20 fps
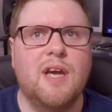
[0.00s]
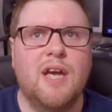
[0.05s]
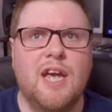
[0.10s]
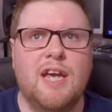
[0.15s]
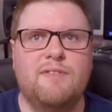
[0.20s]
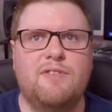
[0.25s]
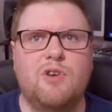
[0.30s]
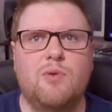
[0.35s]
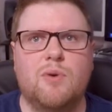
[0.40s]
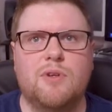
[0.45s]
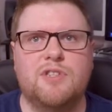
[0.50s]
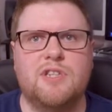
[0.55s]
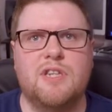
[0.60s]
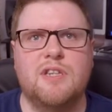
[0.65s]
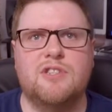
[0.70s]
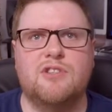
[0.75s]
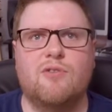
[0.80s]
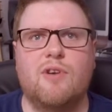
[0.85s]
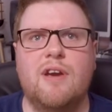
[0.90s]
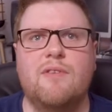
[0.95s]
If you want something
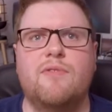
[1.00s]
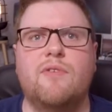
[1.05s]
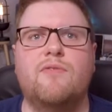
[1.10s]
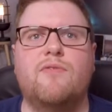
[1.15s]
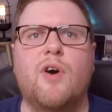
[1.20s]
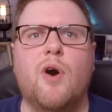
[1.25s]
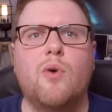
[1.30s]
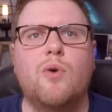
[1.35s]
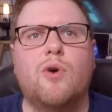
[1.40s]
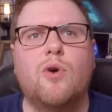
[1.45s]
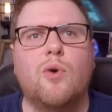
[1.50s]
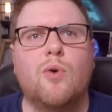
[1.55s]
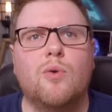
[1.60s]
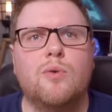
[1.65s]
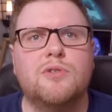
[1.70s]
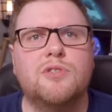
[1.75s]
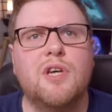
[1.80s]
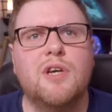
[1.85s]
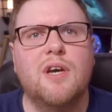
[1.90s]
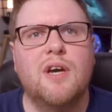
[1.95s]
that's great for
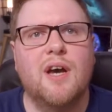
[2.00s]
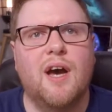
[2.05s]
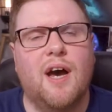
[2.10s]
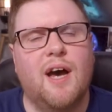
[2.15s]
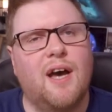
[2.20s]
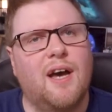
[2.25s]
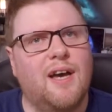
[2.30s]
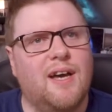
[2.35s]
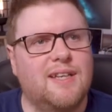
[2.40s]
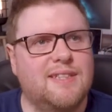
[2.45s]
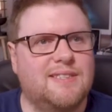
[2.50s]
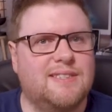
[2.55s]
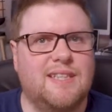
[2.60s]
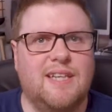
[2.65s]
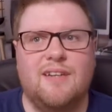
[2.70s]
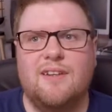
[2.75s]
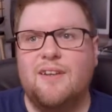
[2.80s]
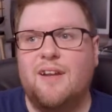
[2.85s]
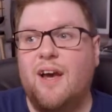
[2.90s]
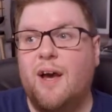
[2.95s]
vocals,
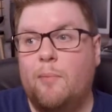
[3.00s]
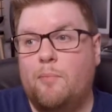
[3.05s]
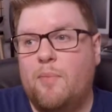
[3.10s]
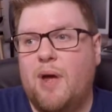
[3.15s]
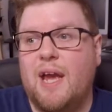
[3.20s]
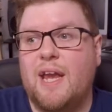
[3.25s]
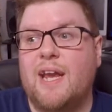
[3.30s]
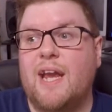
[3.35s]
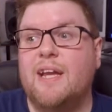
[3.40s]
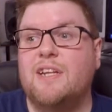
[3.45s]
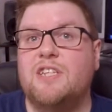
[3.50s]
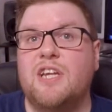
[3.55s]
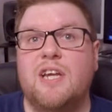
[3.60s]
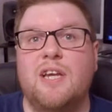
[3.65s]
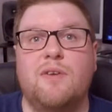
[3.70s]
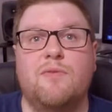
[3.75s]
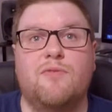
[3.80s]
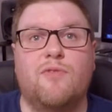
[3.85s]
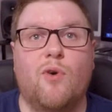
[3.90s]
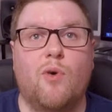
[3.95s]

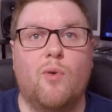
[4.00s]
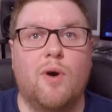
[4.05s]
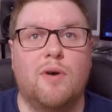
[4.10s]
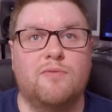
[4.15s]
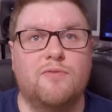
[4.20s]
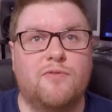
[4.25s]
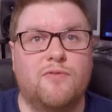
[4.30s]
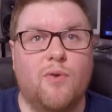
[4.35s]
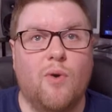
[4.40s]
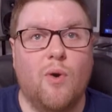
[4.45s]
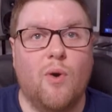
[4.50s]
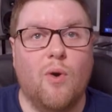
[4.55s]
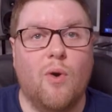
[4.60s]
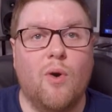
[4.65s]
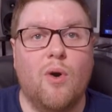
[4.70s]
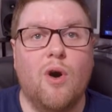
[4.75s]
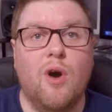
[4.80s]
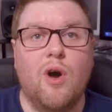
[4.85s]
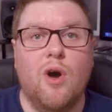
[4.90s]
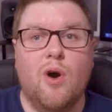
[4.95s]
AKG
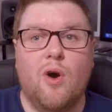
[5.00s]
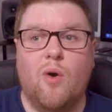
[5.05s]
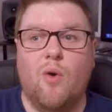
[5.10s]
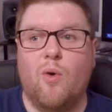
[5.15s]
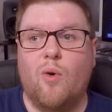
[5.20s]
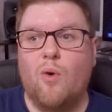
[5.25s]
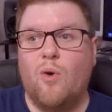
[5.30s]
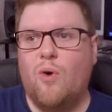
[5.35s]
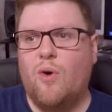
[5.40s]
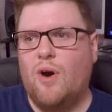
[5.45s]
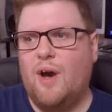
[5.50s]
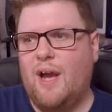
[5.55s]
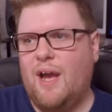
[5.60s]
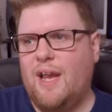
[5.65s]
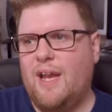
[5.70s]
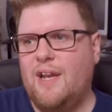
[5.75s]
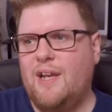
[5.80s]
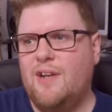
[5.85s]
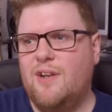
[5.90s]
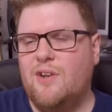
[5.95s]
414 or
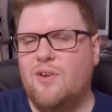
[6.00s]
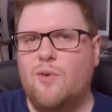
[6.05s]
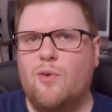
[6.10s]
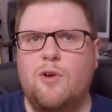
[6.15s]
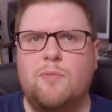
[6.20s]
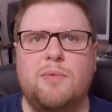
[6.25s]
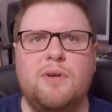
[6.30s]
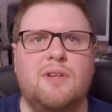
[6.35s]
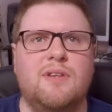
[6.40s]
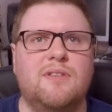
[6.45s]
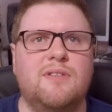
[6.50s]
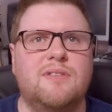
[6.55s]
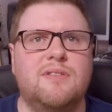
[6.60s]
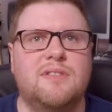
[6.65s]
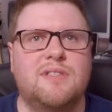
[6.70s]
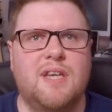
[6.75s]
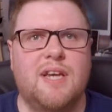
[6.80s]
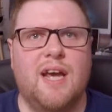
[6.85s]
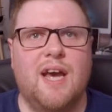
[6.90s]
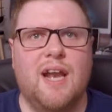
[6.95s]
a Neumann
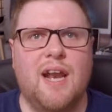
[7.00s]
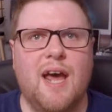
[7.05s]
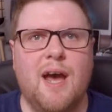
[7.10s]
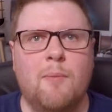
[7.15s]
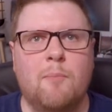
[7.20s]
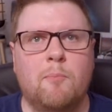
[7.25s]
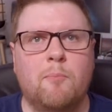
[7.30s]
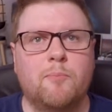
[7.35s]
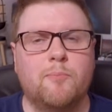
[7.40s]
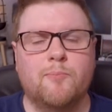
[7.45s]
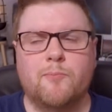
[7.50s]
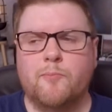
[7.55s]
TLM.